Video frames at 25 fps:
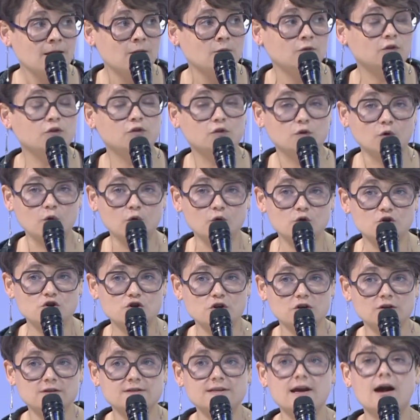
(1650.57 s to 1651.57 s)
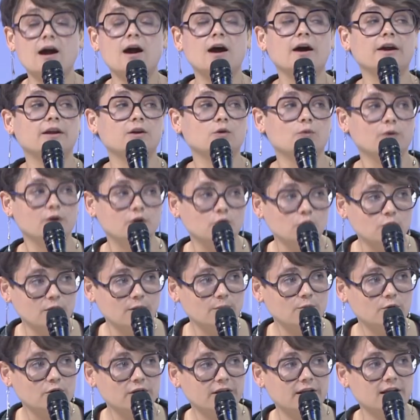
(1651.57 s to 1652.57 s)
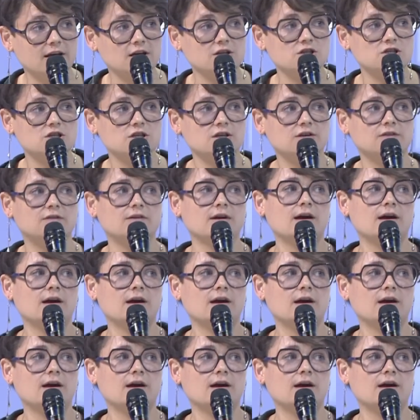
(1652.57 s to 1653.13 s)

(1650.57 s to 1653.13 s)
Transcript: The solutions are in renewable energies,